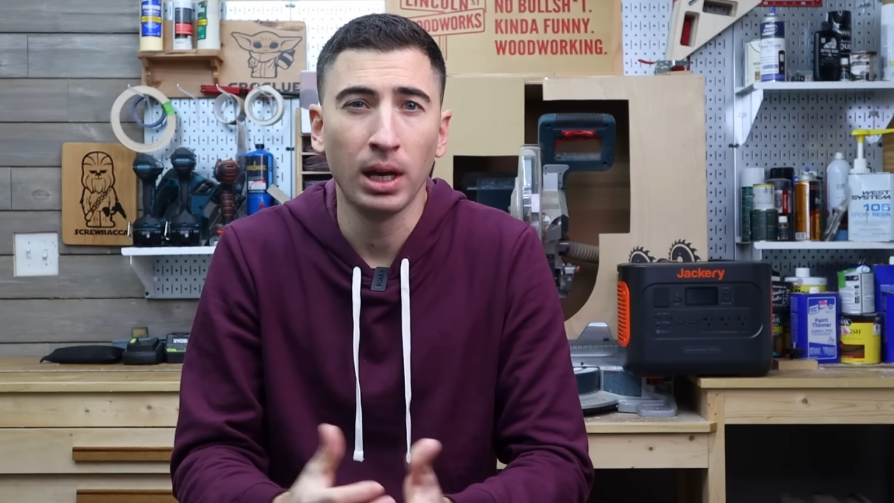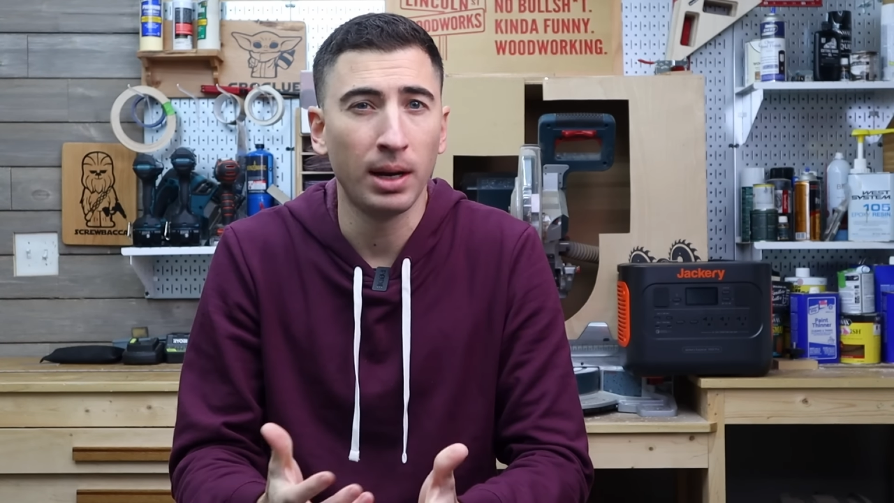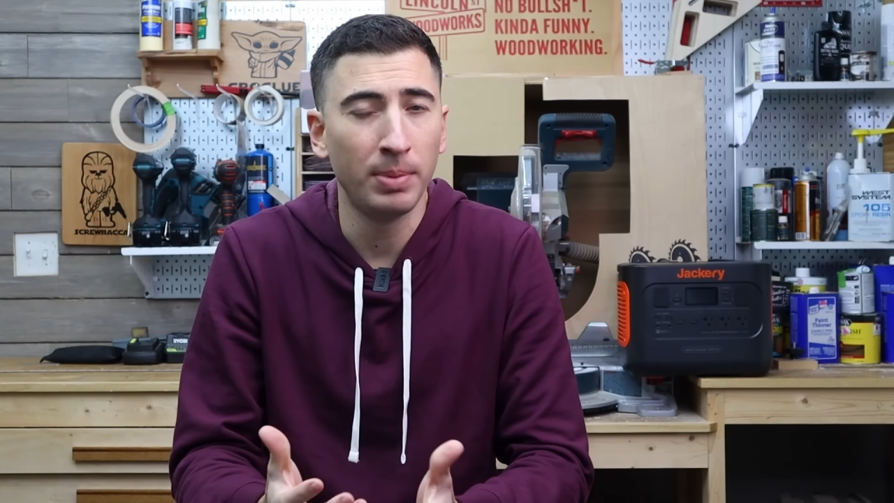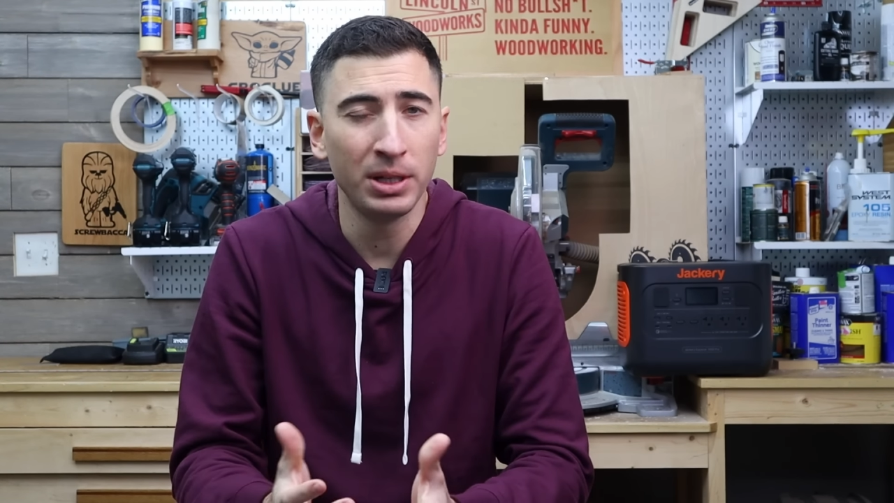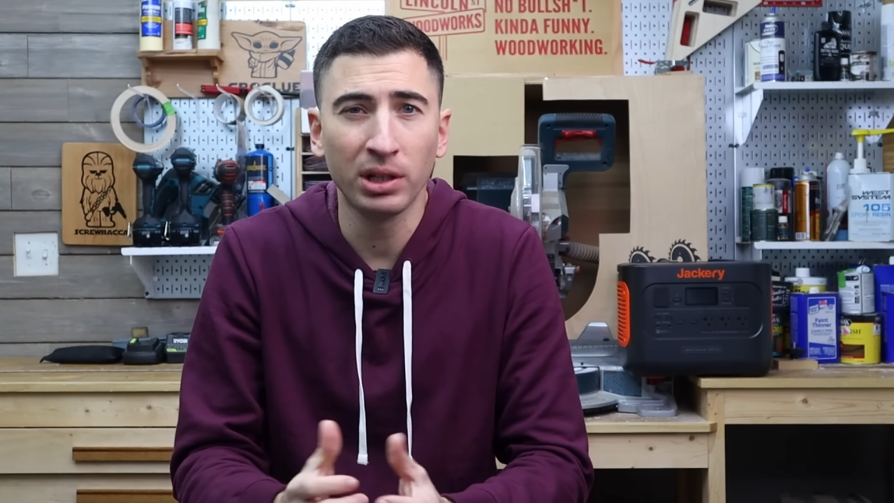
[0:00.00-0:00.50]

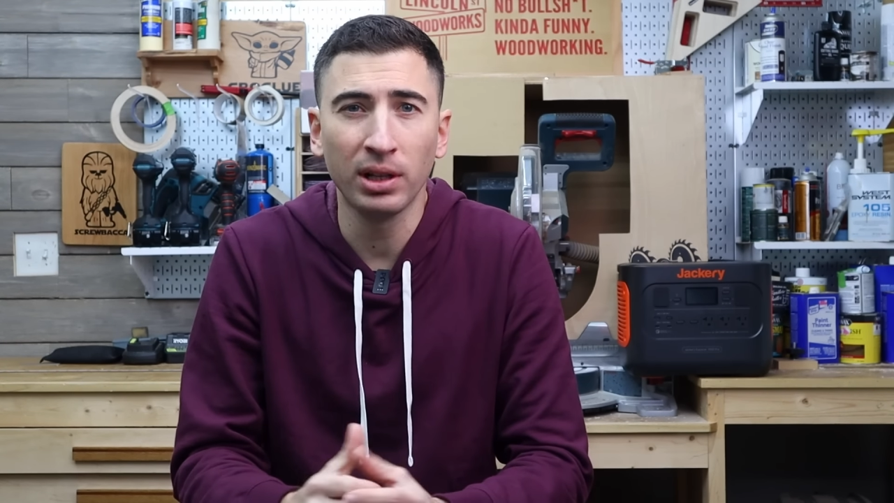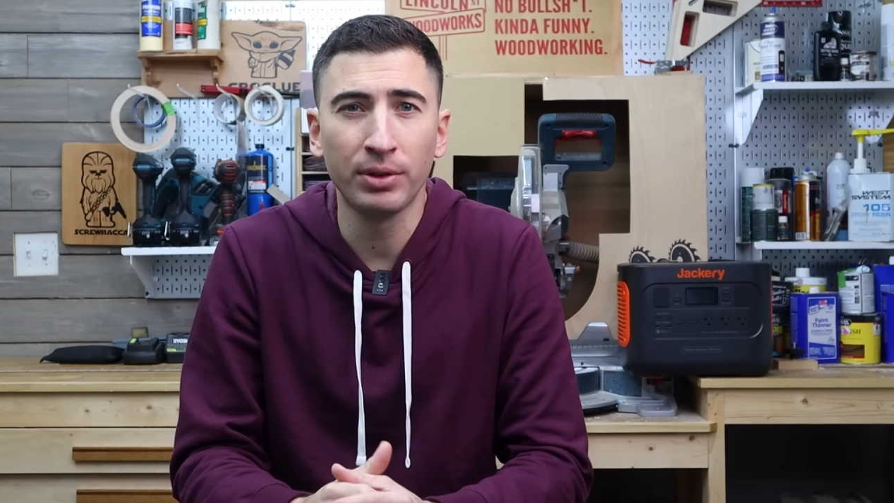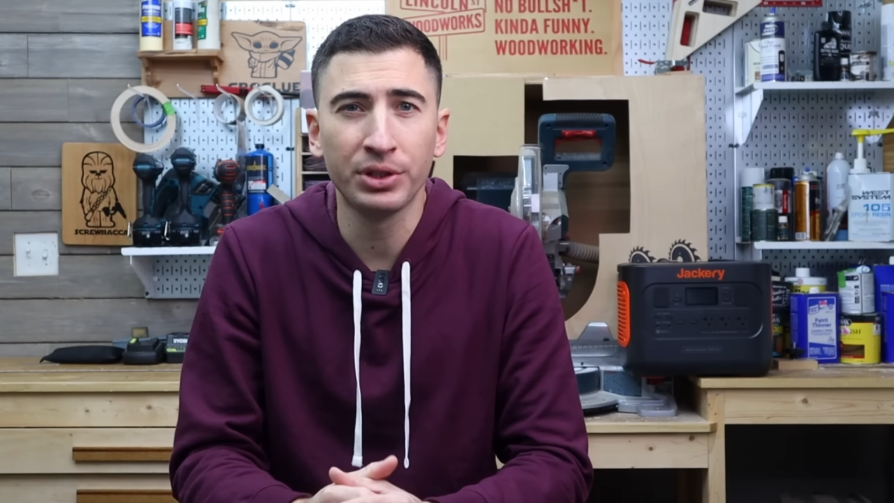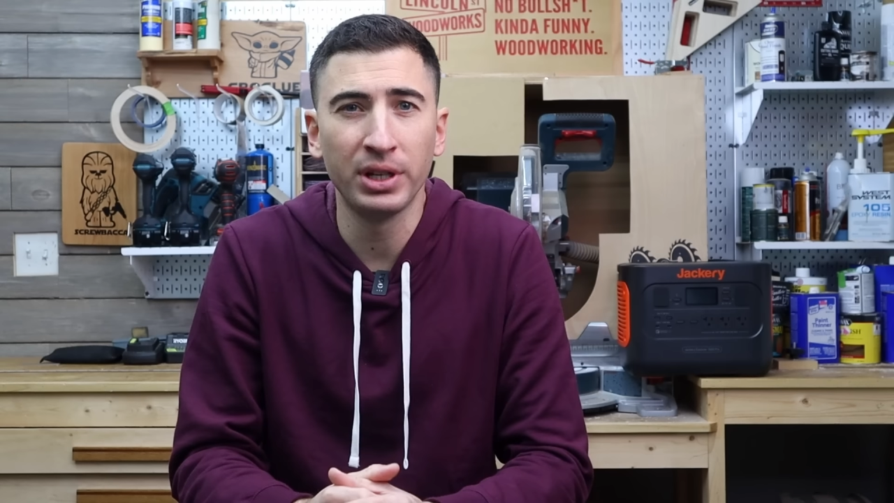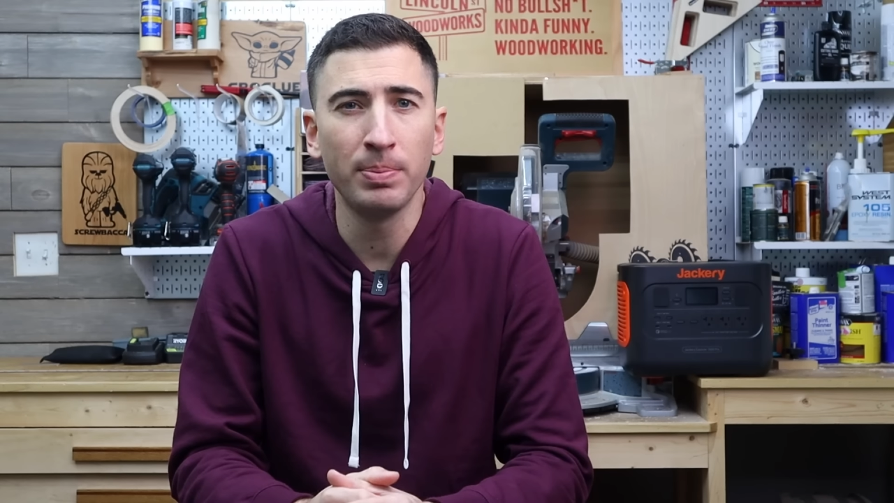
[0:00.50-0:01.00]
At a basic
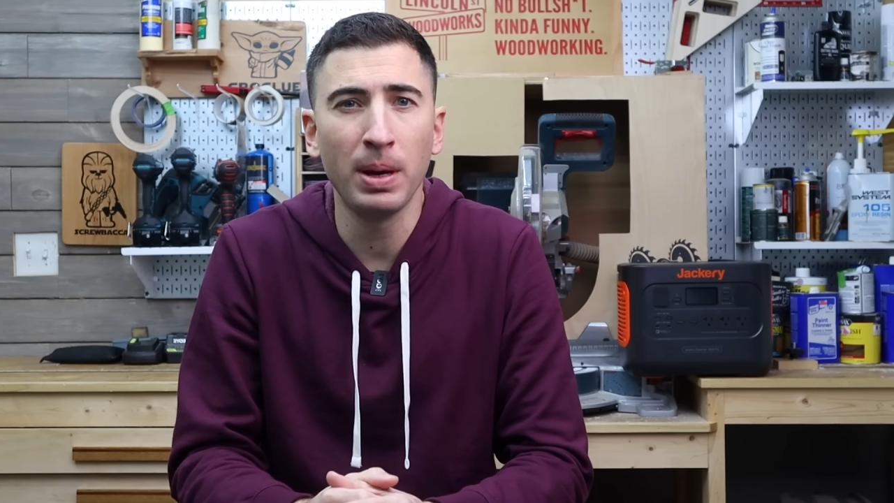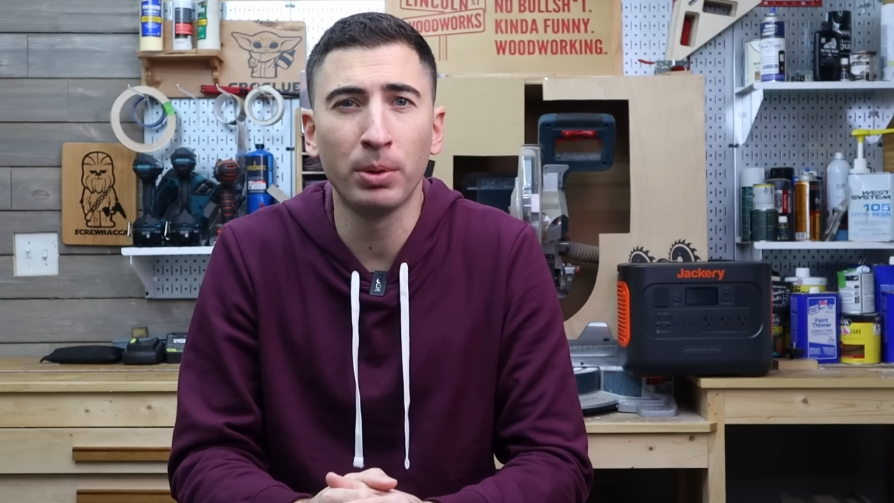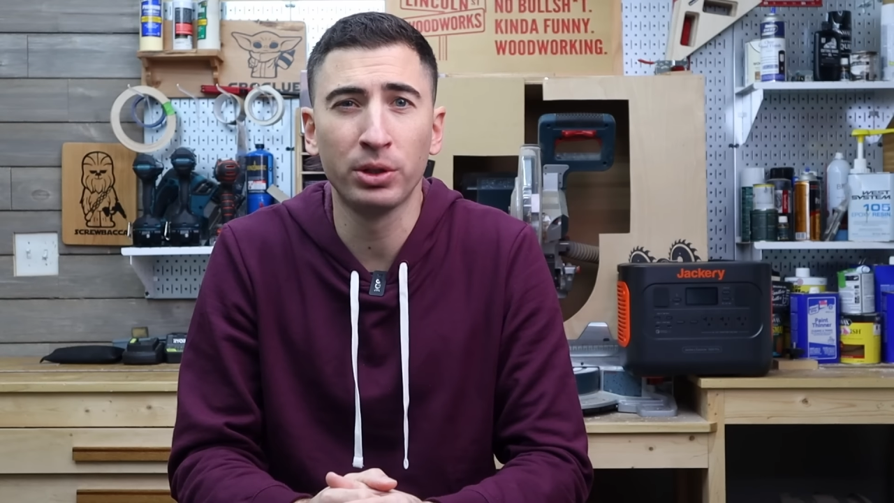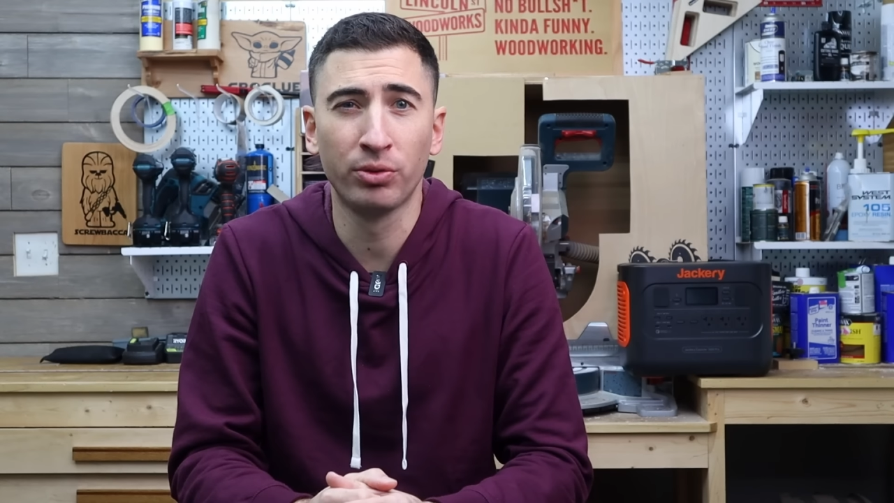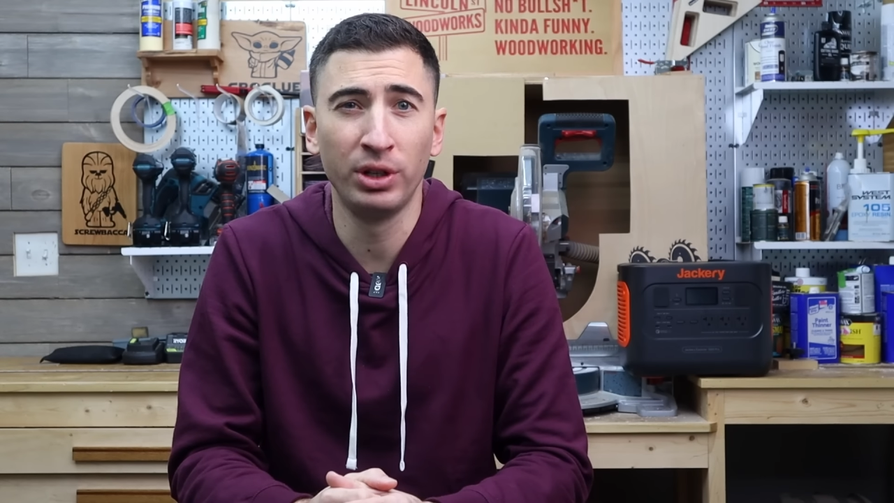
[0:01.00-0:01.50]
level, sandpaper is